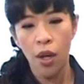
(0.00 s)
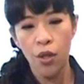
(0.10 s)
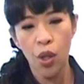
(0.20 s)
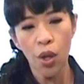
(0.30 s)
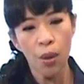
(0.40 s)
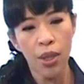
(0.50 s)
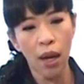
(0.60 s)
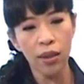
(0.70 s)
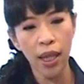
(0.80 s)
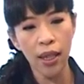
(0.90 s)
Do
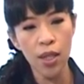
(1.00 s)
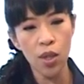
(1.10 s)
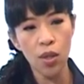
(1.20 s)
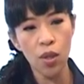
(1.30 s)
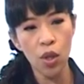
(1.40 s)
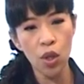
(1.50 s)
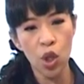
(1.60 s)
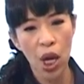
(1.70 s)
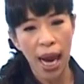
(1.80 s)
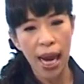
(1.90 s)
hotels like this
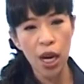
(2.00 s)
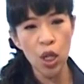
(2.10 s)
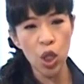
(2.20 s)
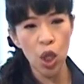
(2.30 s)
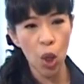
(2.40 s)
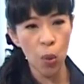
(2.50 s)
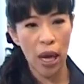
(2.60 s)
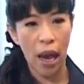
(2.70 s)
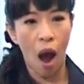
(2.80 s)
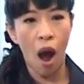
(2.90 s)
change who
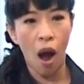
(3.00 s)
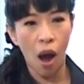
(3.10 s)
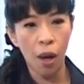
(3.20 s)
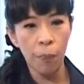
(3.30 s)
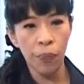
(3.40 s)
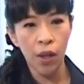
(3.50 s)
they are